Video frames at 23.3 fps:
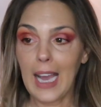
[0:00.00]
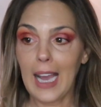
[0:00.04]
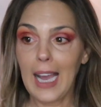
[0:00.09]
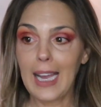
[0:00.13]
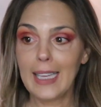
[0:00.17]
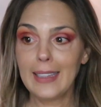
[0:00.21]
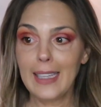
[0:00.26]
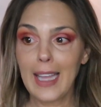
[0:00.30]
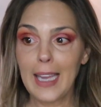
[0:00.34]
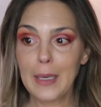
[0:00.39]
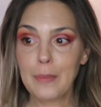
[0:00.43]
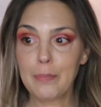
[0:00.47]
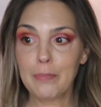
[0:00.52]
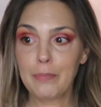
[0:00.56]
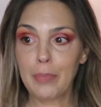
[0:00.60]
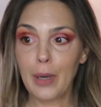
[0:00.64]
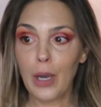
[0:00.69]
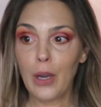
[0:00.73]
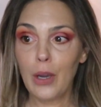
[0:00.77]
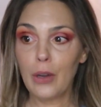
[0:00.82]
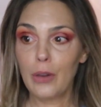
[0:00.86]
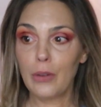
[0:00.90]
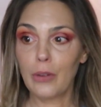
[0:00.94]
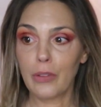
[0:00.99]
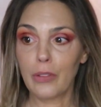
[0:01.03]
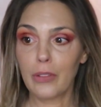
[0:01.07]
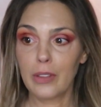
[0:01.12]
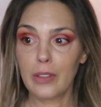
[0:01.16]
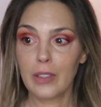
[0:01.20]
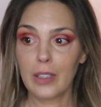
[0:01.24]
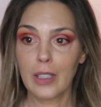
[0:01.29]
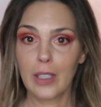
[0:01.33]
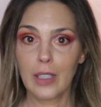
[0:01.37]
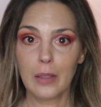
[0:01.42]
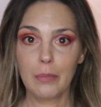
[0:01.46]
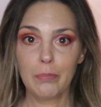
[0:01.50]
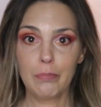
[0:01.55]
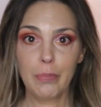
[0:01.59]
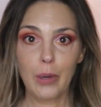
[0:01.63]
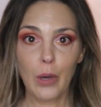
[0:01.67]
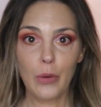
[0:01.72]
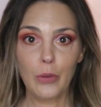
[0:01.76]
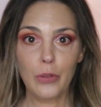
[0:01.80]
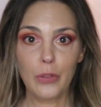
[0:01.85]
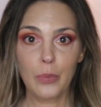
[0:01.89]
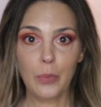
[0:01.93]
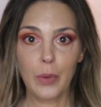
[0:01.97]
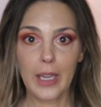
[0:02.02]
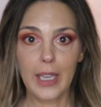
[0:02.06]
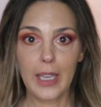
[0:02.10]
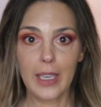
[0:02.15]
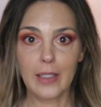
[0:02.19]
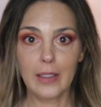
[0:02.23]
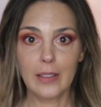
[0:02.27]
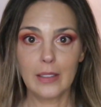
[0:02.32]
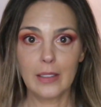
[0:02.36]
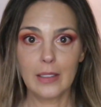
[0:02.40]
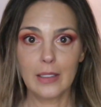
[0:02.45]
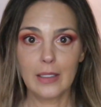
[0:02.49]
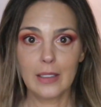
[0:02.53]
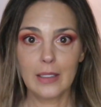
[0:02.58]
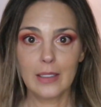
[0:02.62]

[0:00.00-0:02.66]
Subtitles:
I like both. Both win.